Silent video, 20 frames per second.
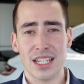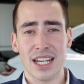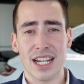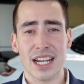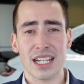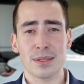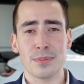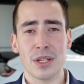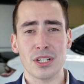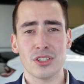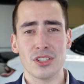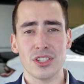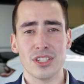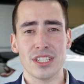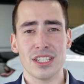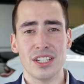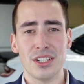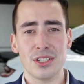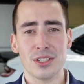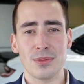night
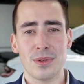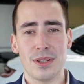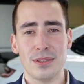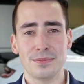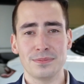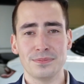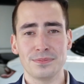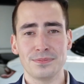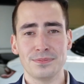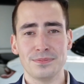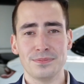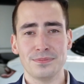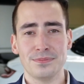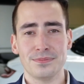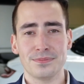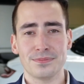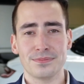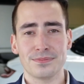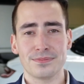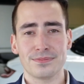specialists here as
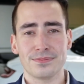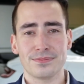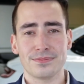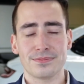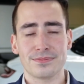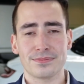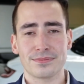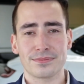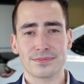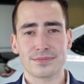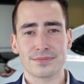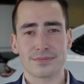well. It's great to hear.